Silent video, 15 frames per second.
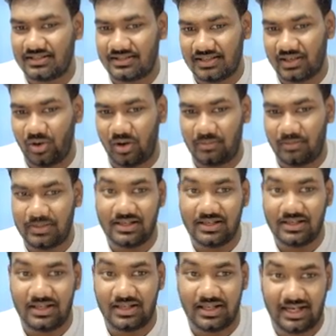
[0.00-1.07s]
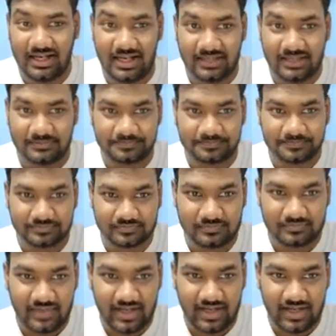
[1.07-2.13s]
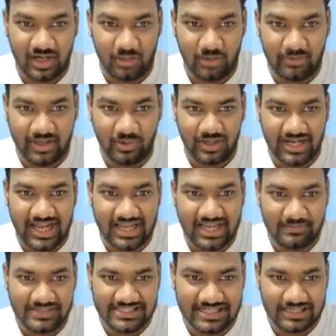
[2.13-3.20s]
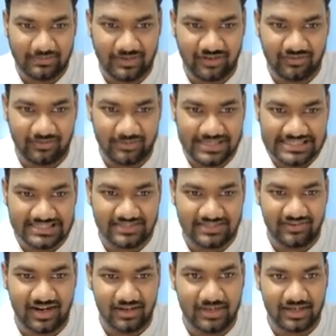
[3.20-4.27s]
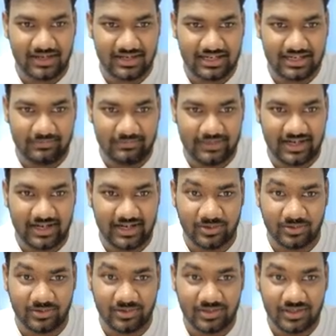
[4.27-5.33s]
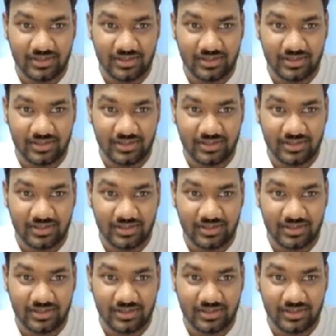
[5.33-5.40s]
The normal, now my whole diagram is a little bit of a messed one, but let me try to